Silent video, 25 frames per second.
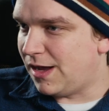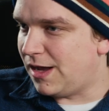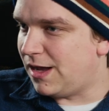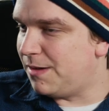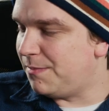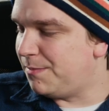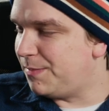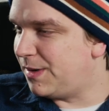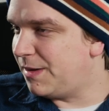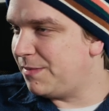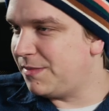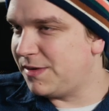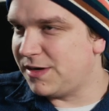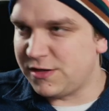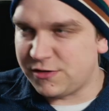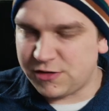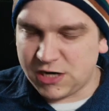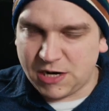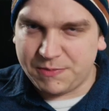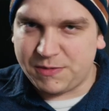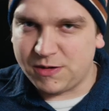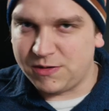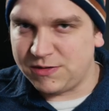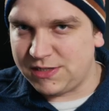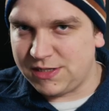But I'm gonna
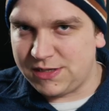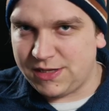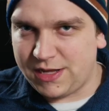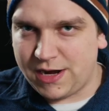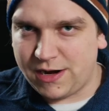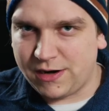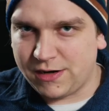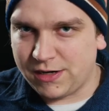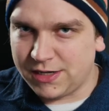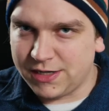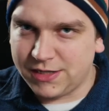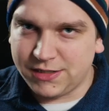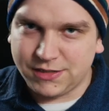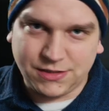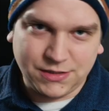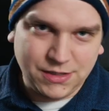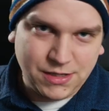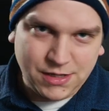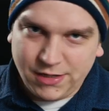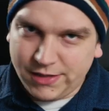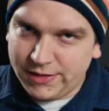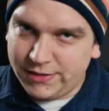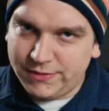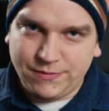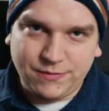drop those in there because
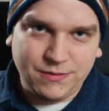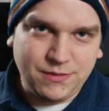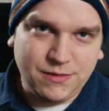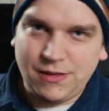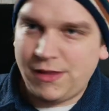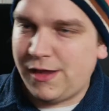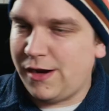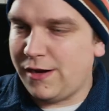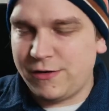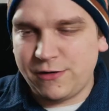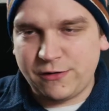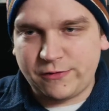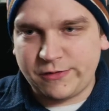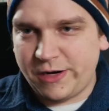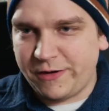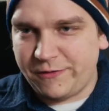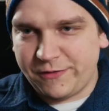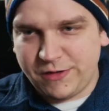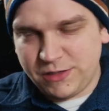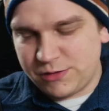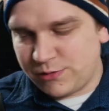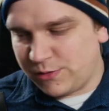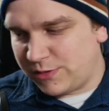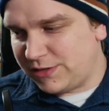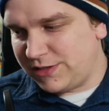they're great
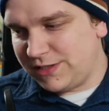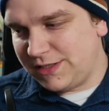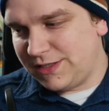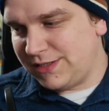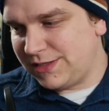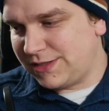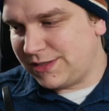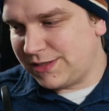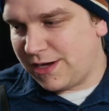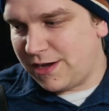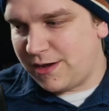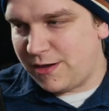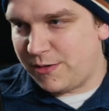resources.